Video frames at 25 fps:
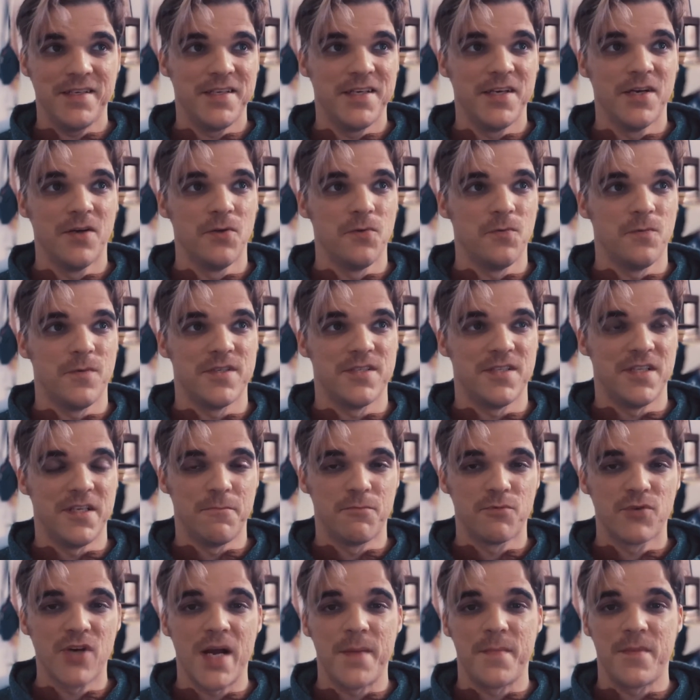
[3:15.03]
Guilt was the
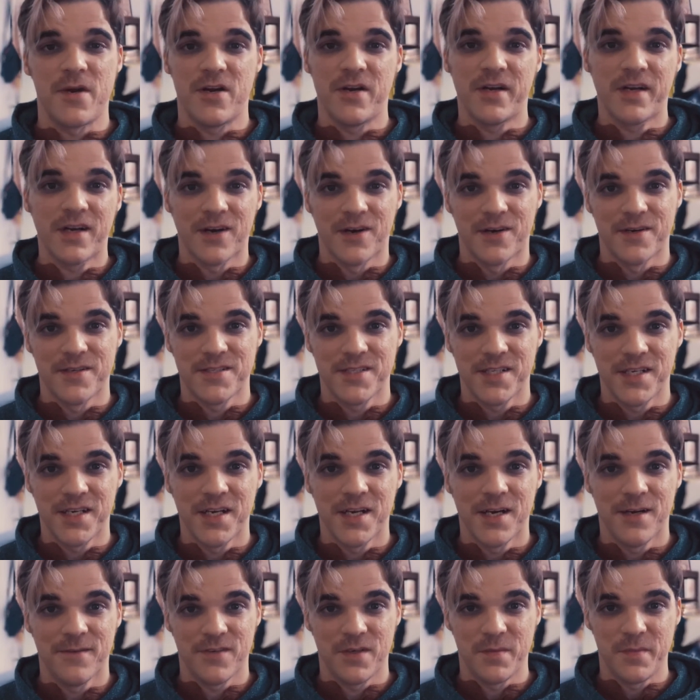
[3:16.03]
primary currency
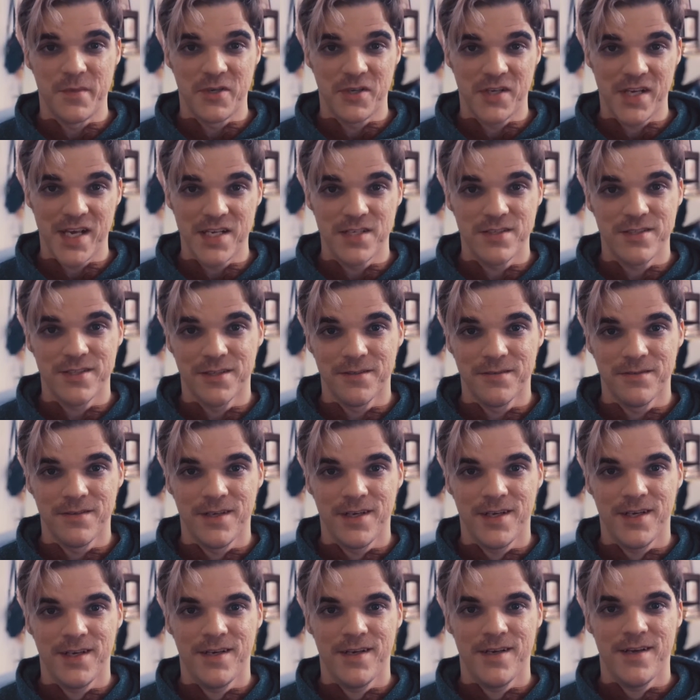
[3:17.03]
of
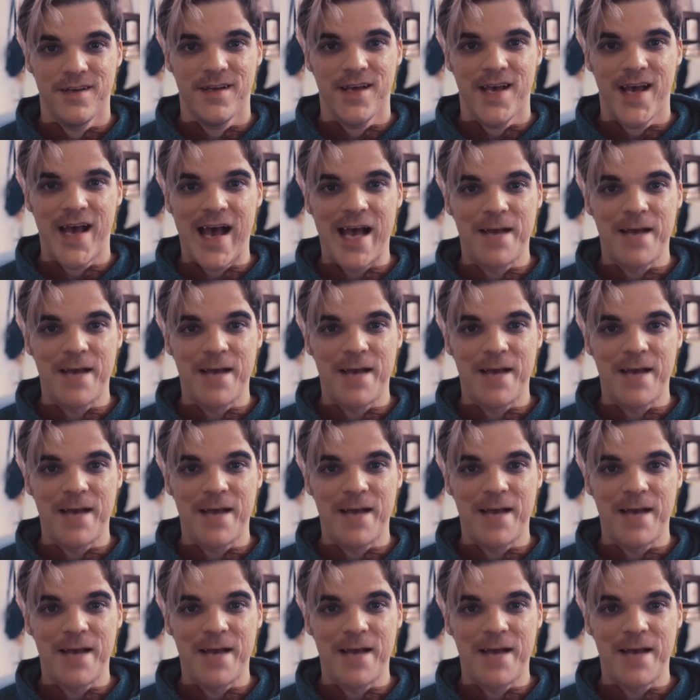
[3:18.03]
communication.